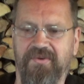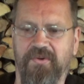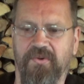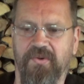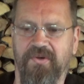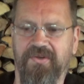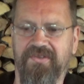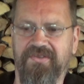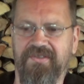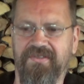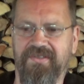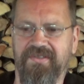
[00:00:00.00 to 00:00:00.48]

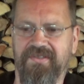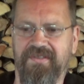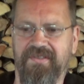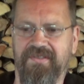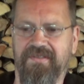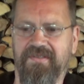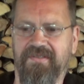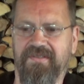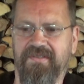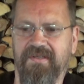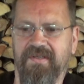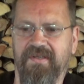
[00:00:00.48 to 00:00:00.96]
horses
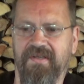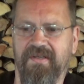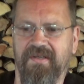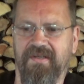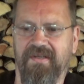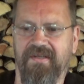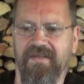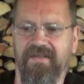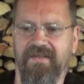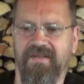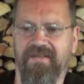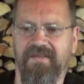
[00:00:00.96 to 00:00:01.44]
is
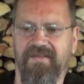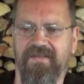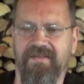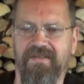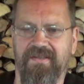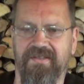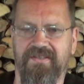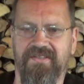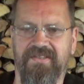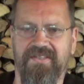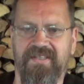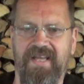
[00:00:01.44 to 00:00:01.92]
the
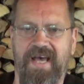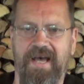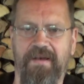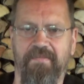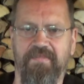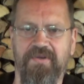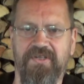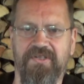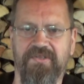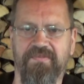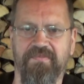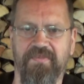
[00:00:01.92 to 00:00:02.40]

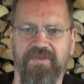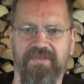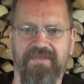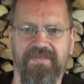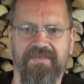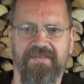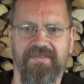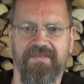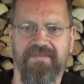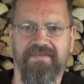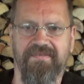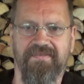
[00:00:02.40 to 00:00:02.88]

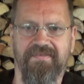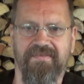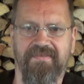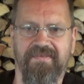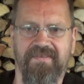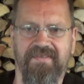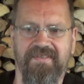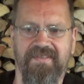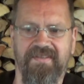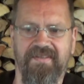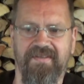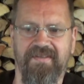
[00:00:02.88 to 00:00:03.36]
establishment,
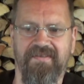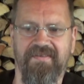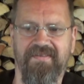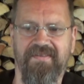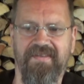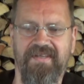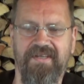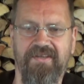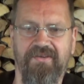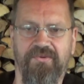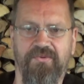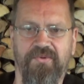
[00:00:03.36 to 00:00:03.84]
the
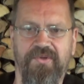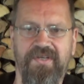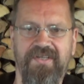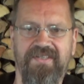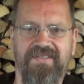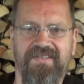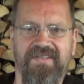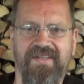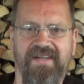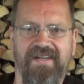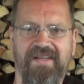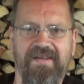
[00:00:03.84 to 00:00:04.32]

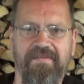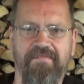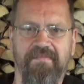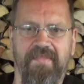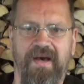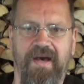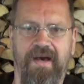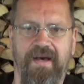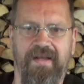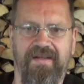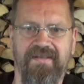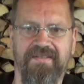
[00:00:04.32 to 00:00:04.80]
increasingly
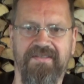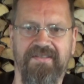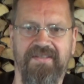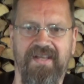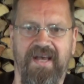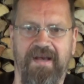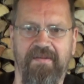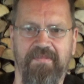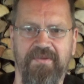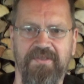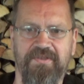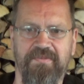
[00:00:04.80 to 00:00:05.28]
mad
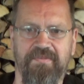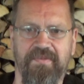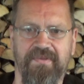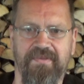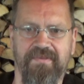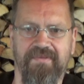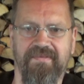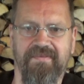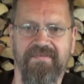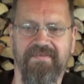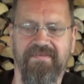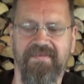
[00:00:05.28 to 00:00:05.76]

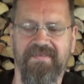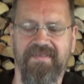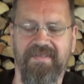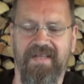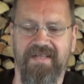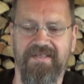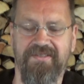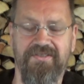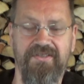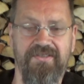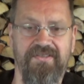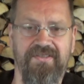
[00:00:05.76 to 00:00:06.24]
establishment.
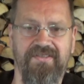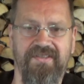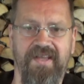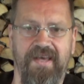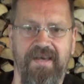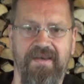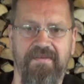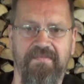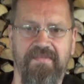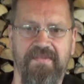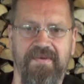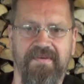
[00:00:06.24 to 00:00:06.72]
That's its
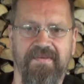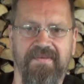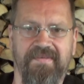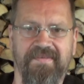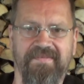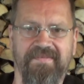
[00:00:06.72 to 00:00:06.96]
name.